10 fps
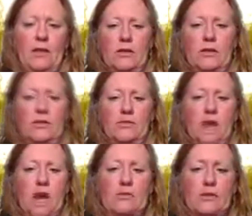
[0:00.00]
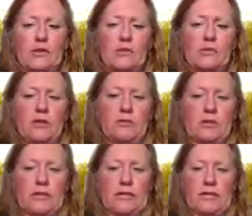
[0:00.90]
So crop groups can also
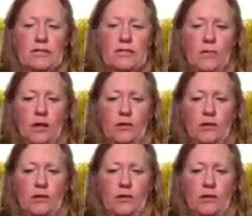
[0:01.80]
contain smaller or